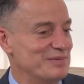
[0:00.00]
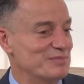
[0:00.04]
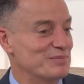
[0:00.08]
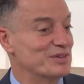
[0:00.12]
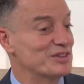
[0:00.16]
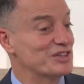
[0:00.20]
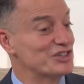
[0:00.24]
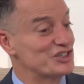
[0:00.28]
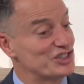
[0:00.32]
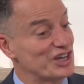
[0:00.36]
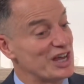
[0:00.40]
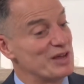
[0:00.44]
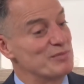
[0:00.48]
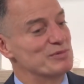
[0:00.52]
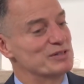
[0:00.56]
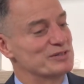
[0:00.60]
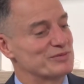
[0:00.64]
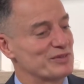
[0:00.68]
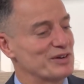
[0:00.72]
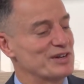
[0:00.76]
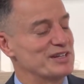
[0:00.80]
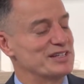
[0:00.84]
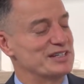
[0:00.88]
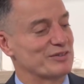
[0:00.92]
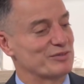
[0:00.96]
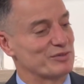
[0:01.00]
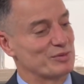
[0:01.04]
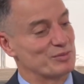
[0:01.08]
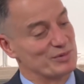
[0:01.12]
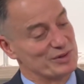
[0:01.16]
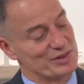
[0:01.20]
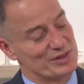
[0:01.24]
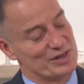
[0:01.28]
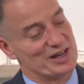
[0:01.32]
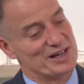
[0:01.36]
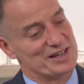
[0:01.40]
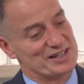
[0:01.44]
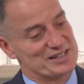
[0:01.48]
But the shape was very different,
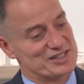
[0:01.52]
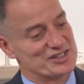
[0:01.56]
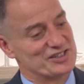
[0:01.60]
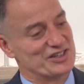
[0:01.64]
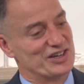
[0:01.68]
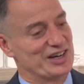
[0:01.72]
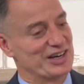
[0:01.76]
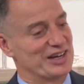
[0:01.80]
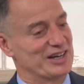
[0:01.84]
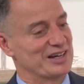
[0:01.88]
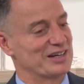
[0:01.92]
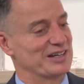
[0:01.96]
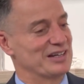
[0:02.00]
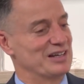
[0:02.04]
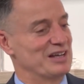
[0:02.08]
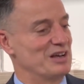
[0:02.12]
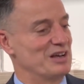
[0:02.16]
with last year